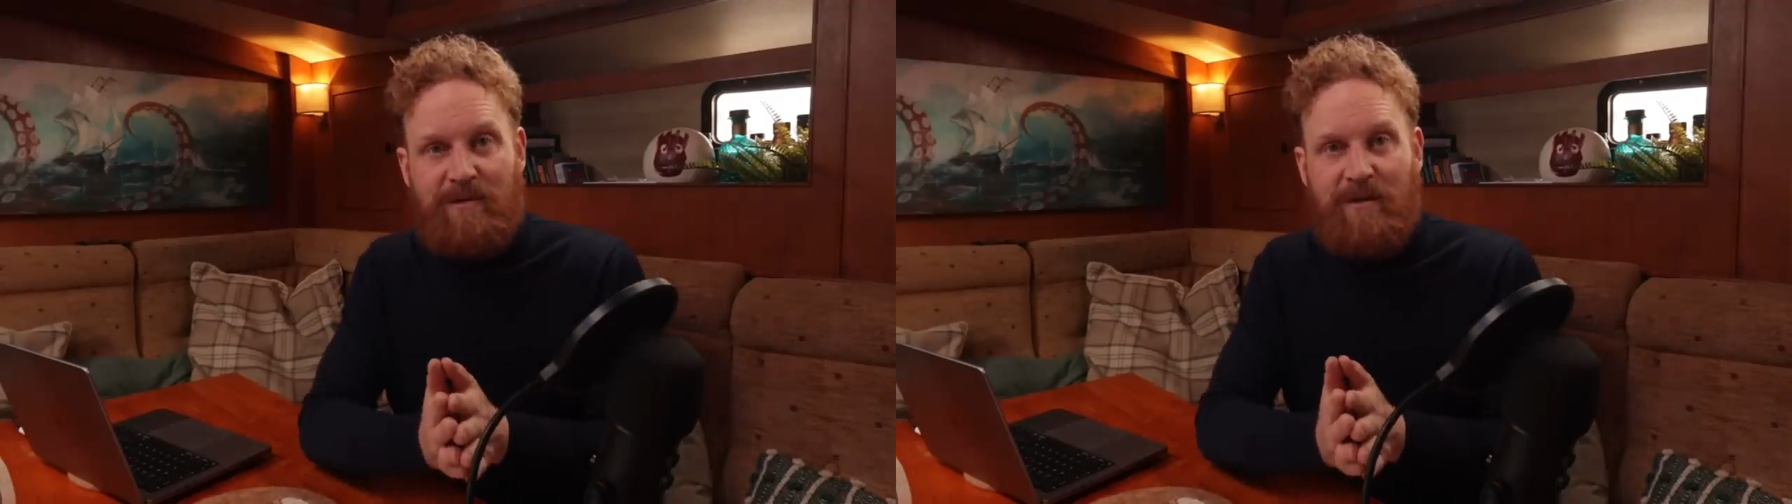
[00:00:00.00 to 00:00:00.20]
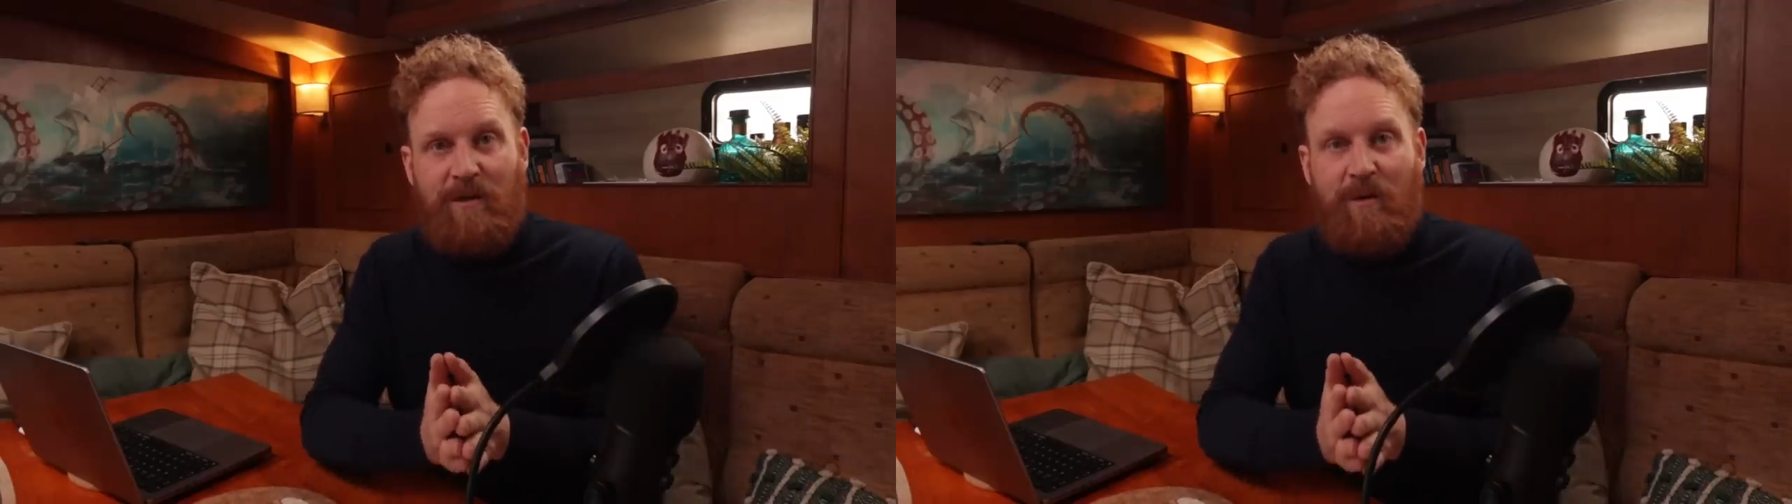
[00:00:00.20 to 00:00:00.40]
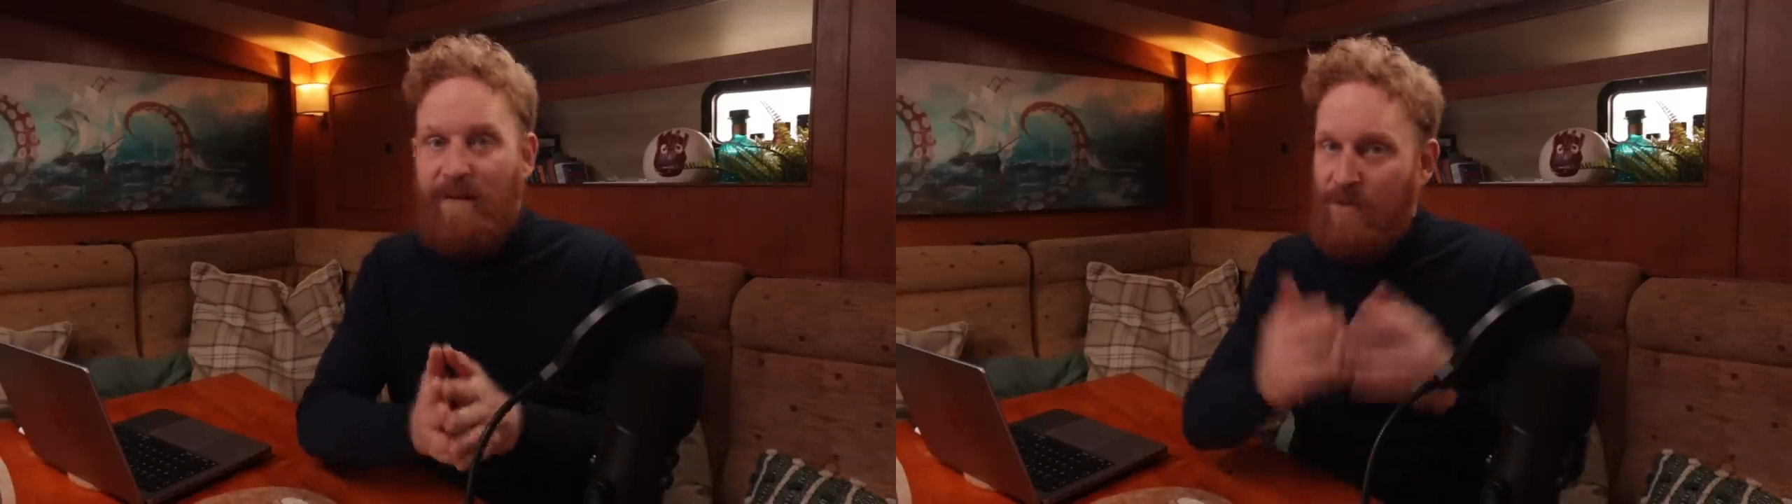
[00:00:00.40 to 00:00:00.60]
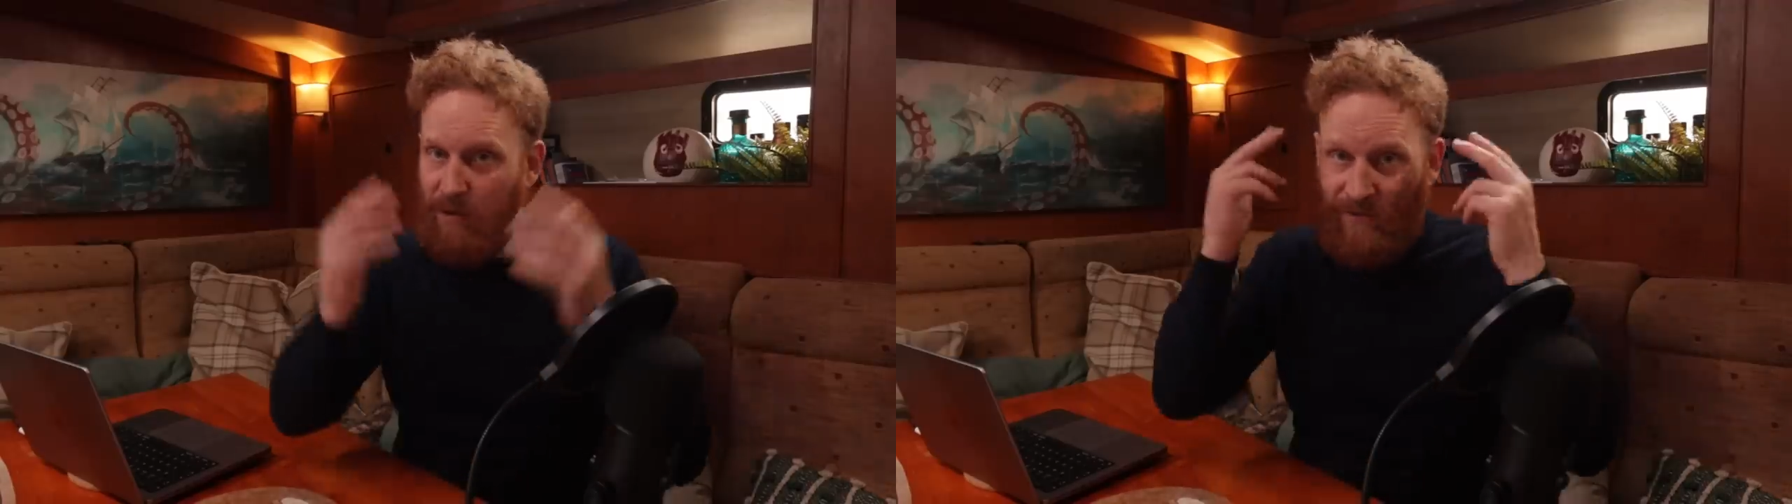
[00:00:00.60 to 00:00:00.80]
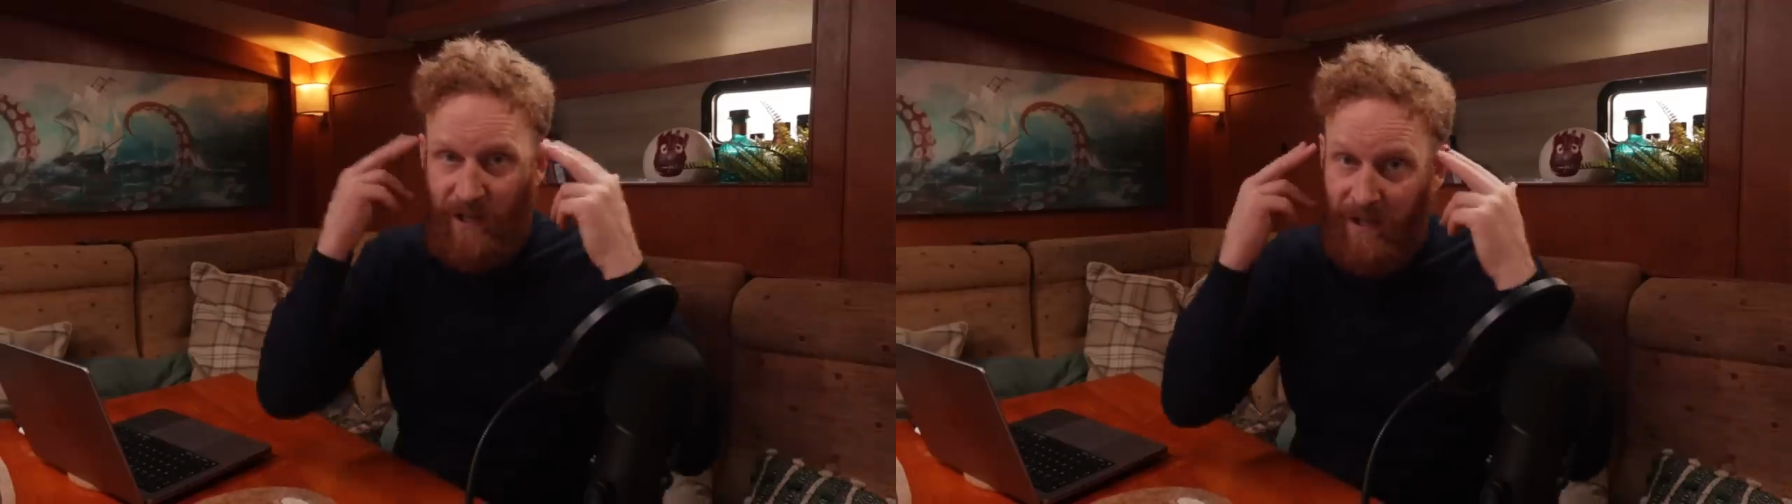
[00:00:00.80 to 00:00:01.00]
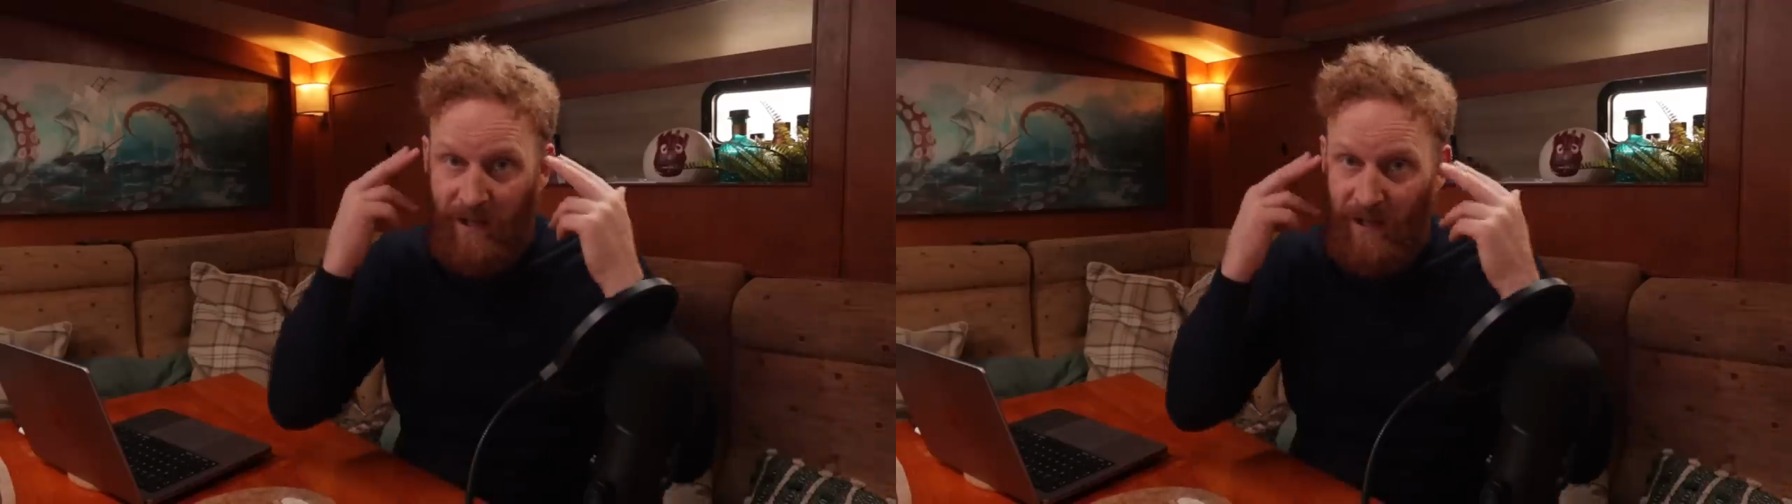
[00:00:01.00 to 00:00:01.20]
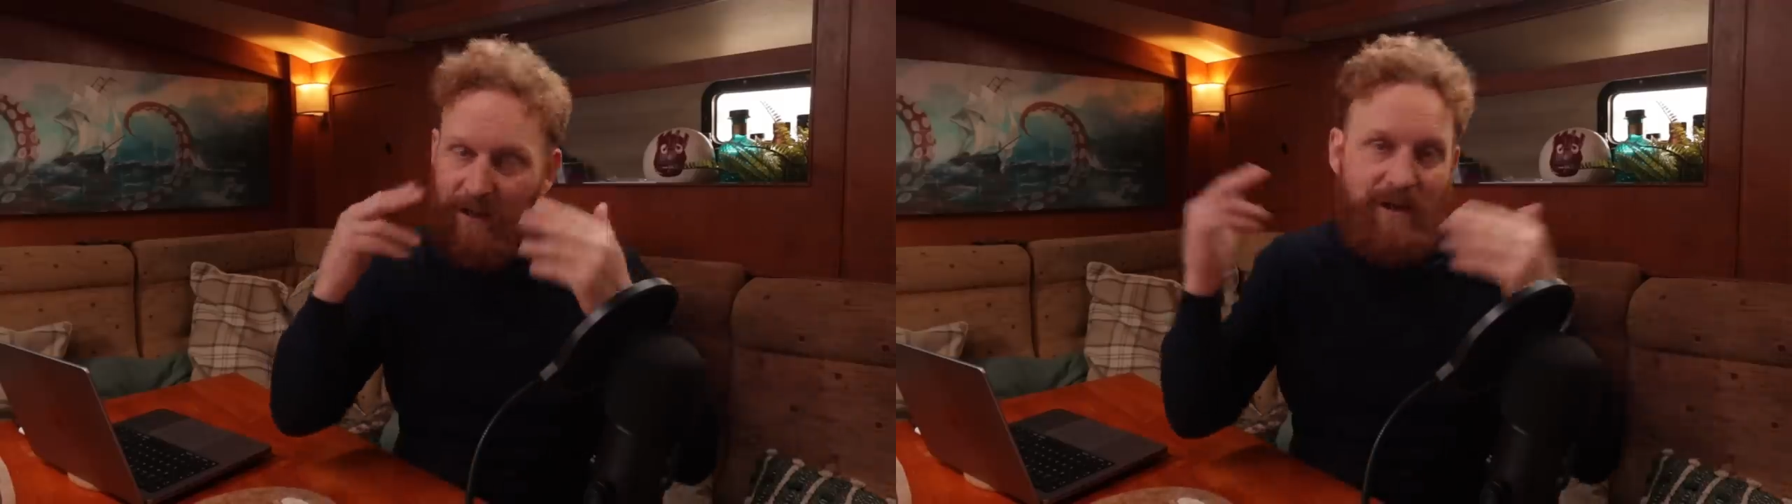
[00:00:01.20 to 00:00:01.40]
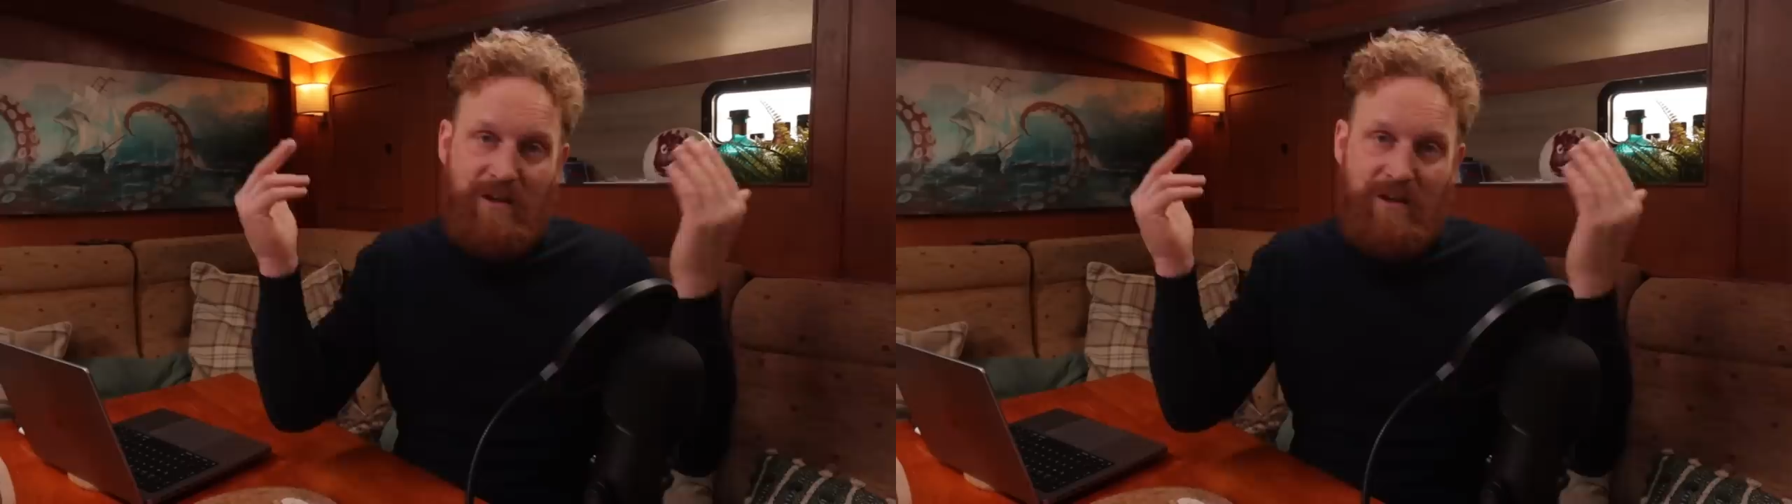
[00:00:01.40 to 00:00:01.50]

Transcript: So if you're thinking it,